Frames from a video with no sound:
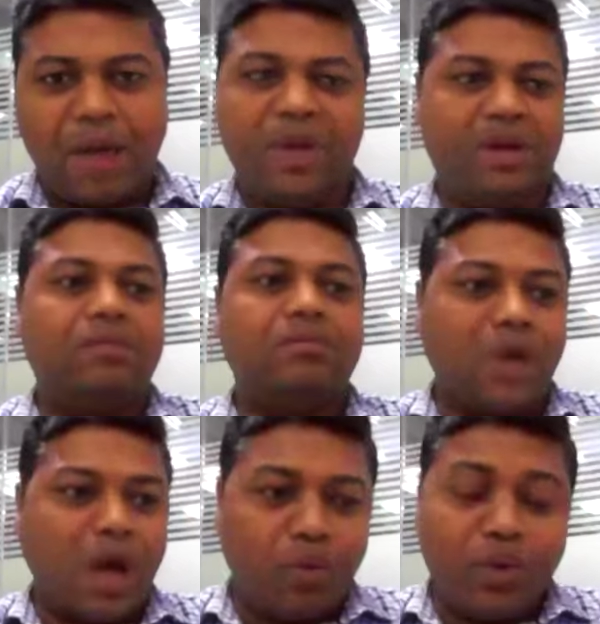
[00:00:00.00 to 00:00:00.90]
I mean,
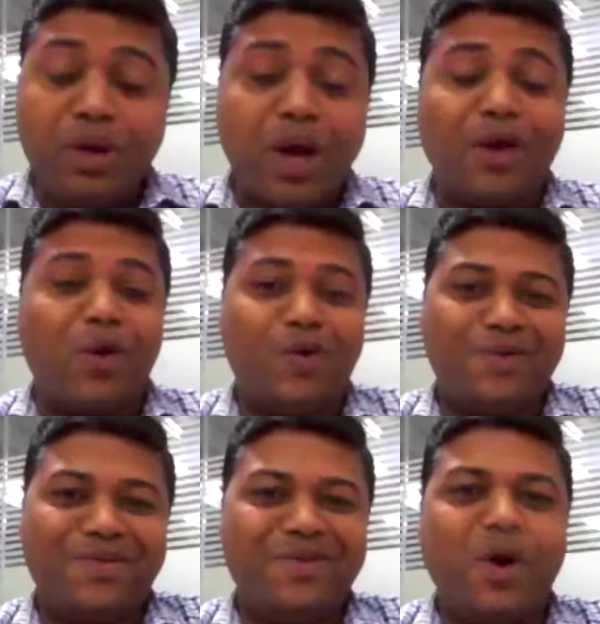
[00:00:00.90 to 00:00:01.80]
we are
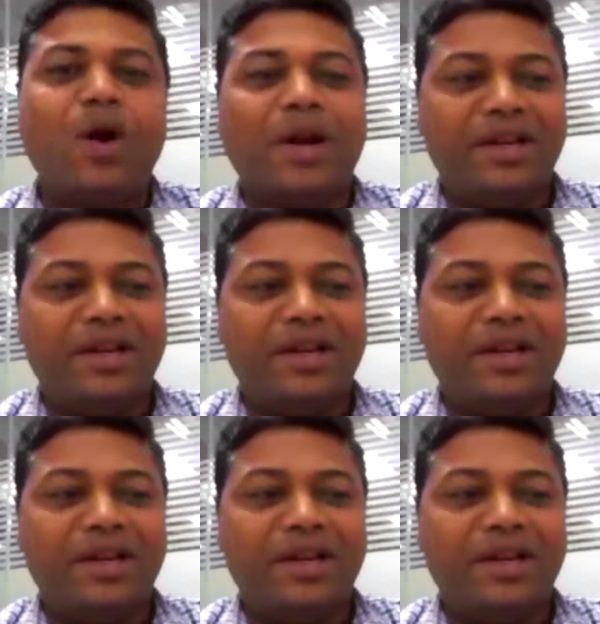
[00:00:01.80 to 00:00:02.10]
not